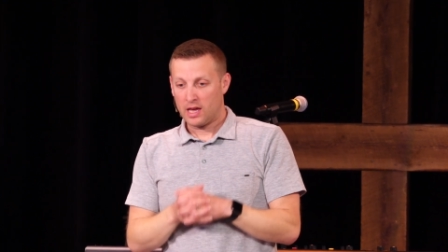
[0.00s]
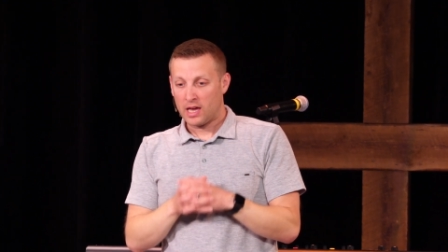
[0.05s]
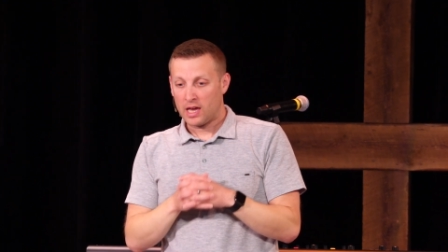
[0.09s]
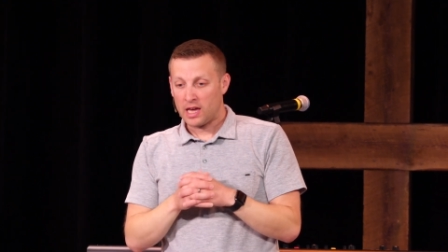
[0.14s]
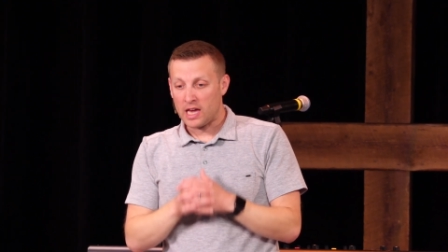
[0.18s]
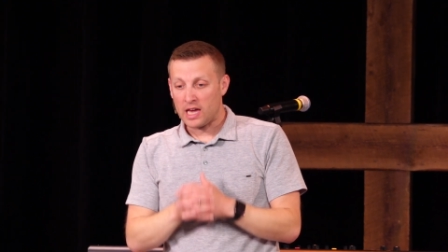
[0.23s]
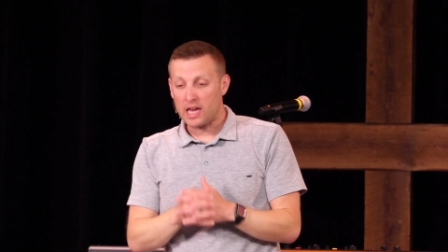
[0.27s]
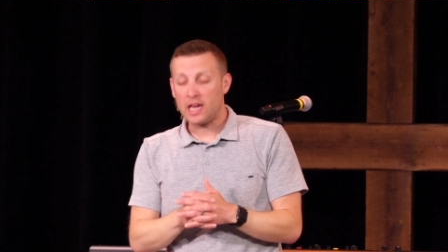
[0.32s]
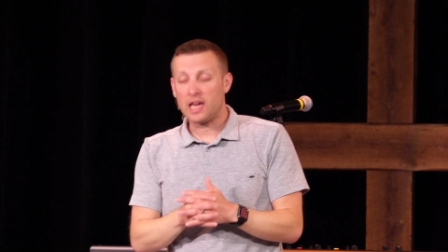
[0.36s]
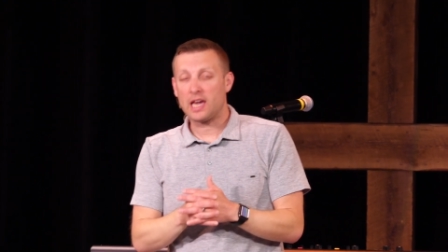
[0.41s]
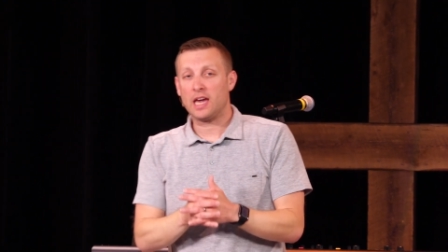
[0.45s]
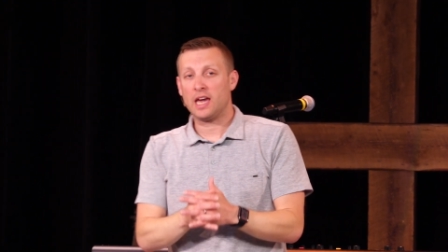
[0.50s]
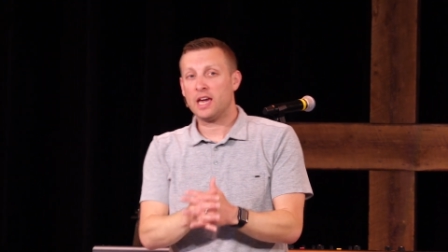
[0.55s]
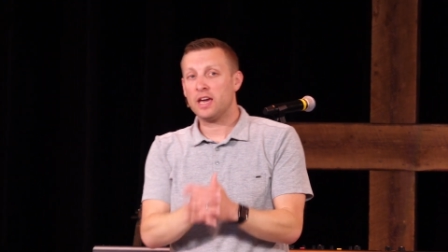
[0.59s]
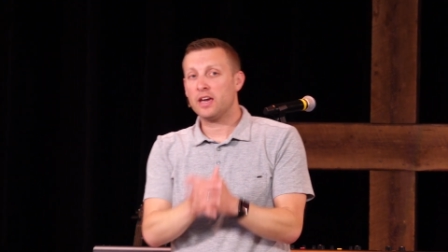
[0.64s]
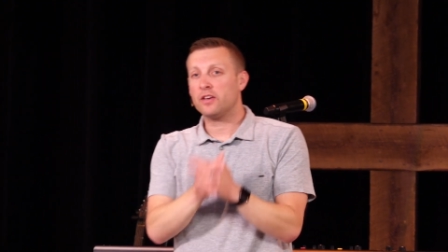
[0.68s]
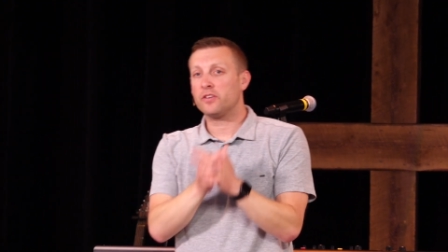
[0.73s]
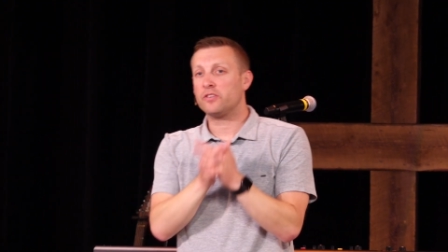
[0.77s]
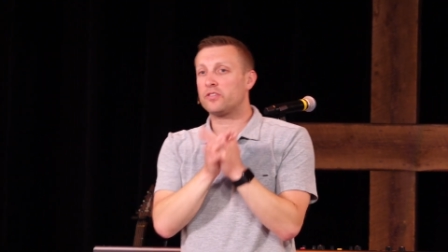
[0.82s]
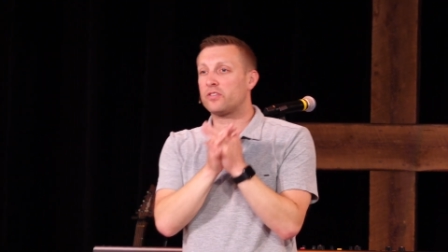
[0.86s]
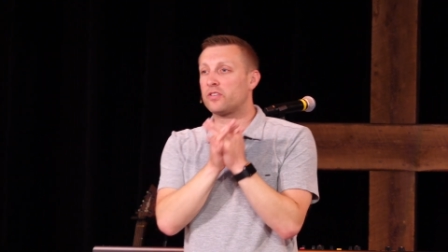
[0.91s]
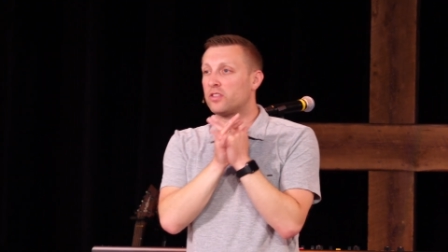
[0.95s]
He
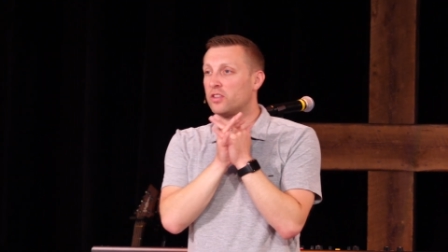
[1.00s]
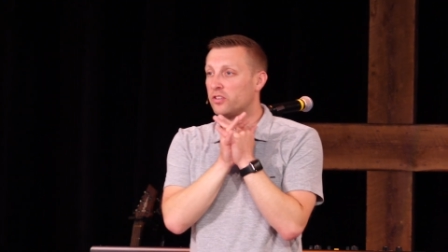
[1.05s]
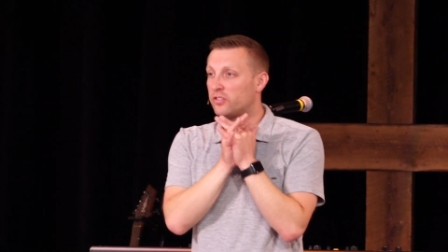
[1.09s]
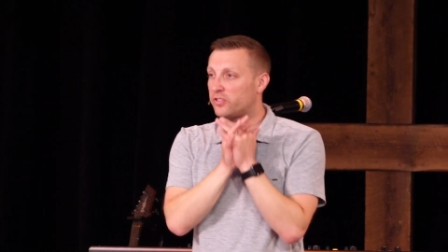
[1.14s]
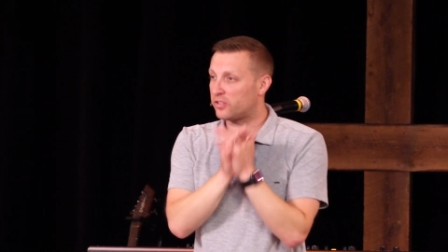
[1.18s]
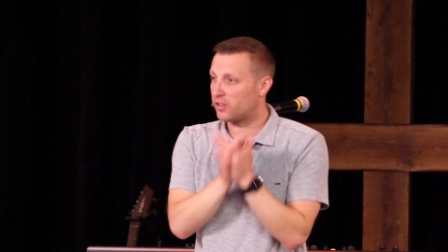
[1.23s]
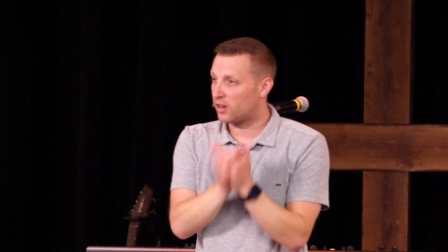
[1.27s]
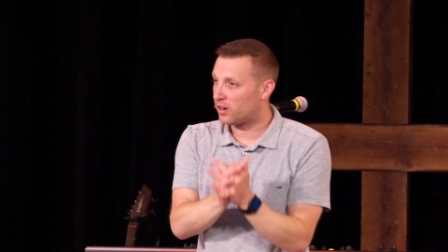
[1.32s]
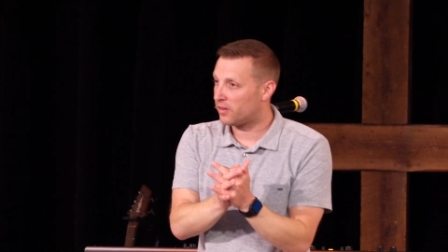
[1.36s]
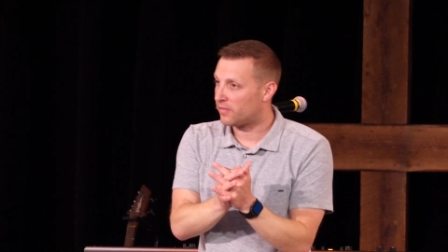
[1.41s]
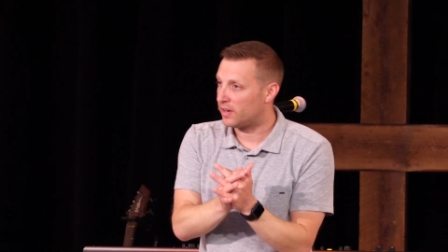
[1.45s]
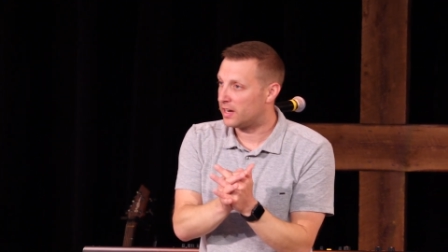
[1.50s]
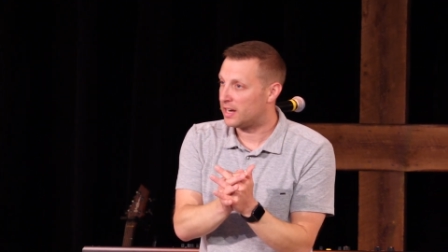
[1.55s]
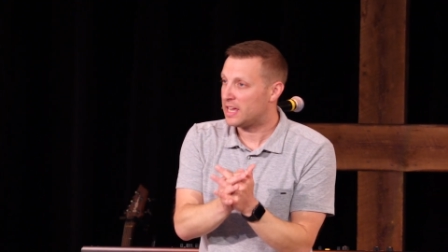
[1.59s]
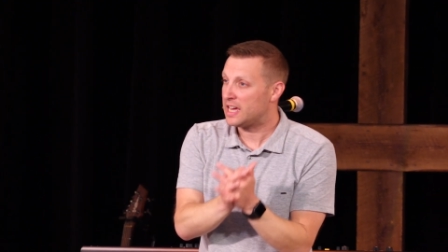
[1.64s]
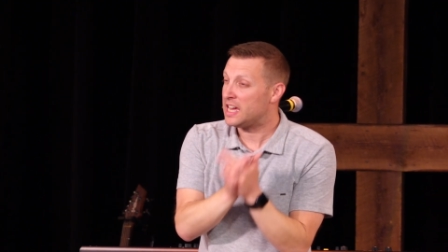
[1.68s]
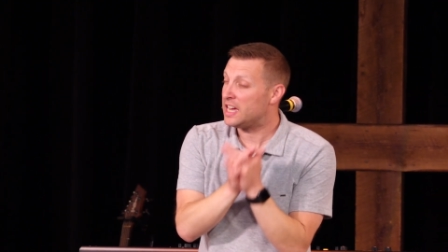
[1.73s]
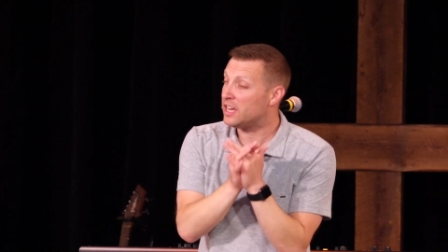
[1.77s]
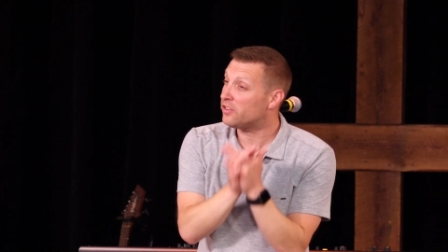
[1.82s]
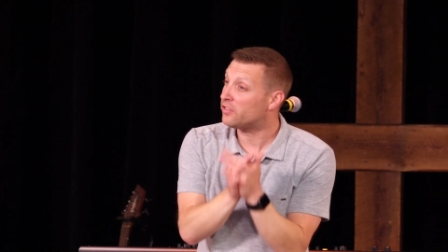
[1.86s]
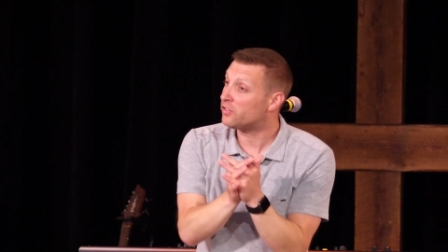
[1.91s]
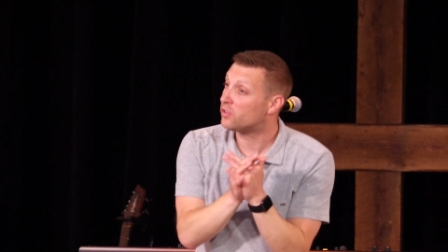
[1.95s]
is the servant.
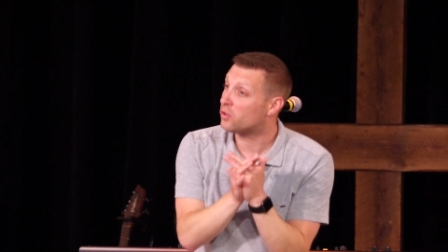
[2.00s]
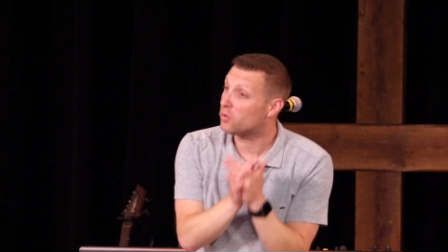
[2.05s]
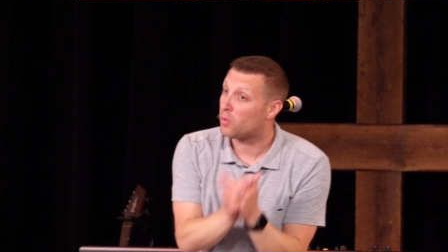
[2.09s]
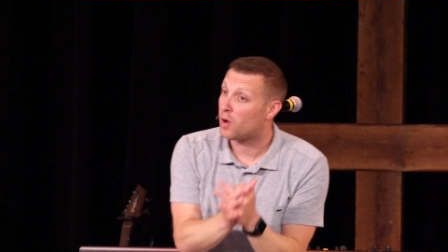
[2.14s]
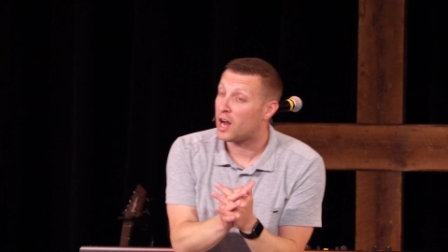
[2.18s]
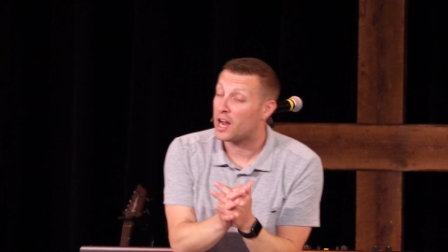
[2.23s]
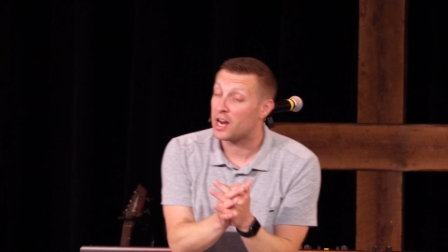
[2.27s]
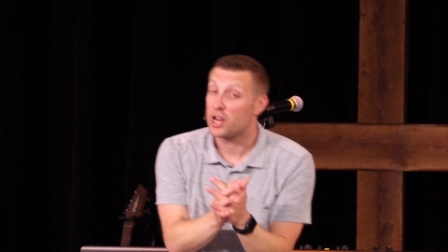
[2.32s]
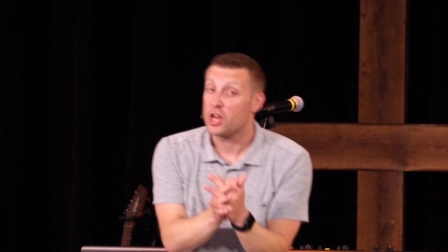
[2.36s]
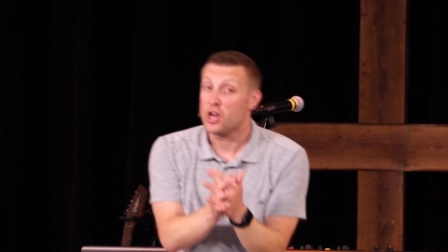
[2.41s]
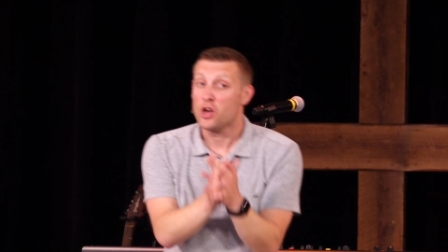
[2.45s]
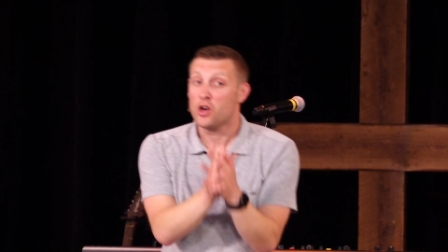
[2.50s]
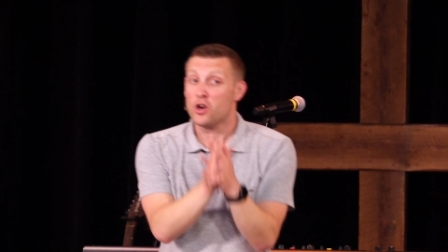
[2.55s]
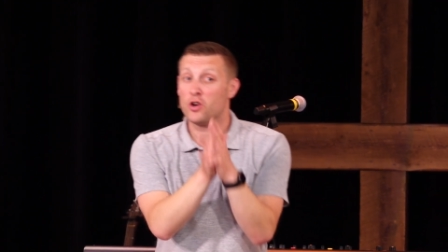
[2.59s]
He is the one